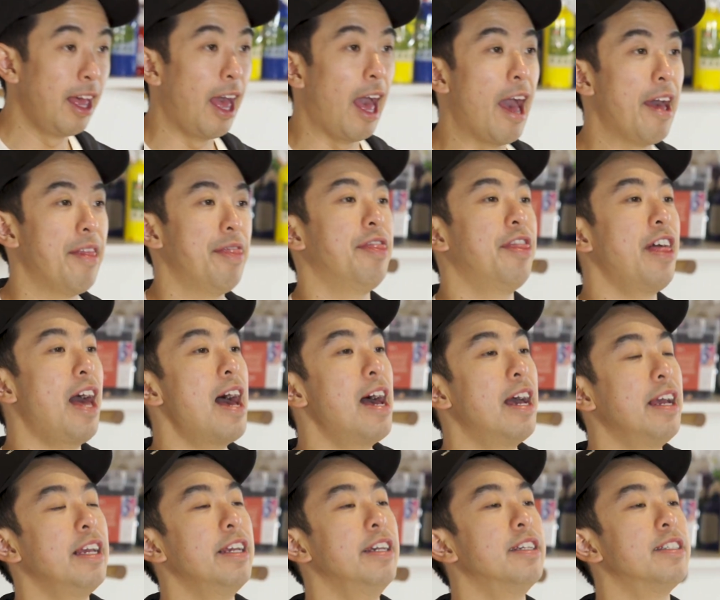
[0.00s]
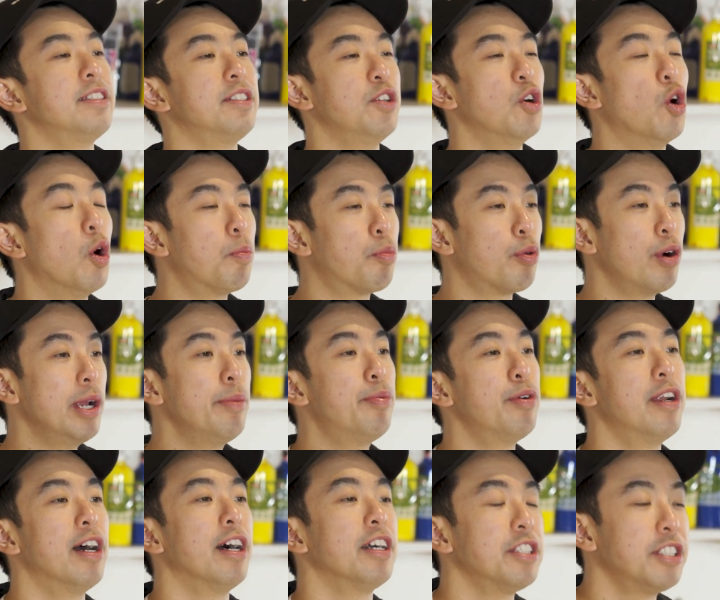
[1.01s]
And that is your
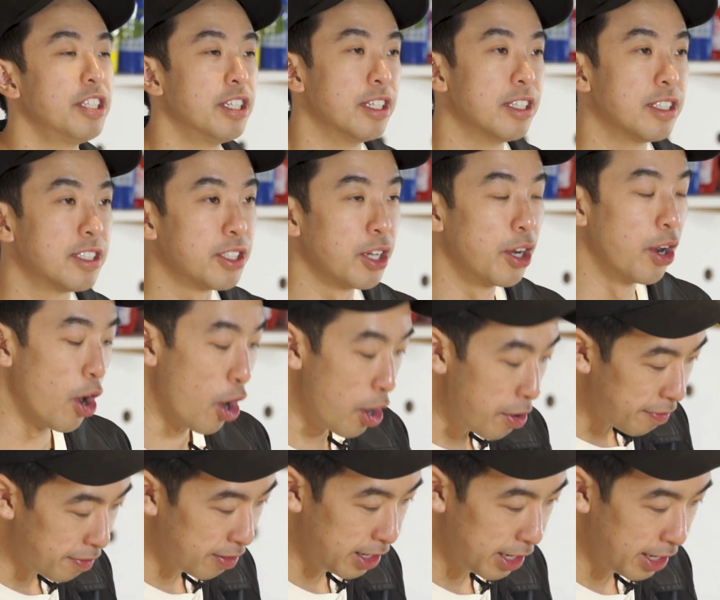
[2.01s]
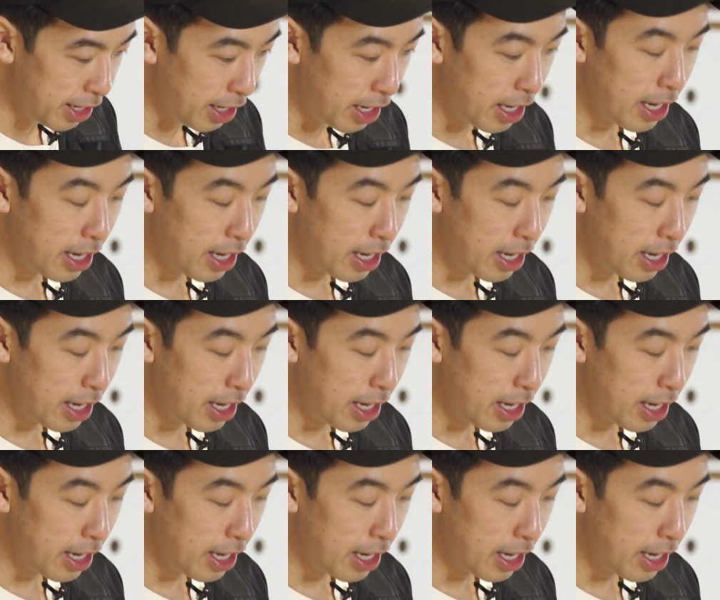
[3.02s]
pre-production. So hopefully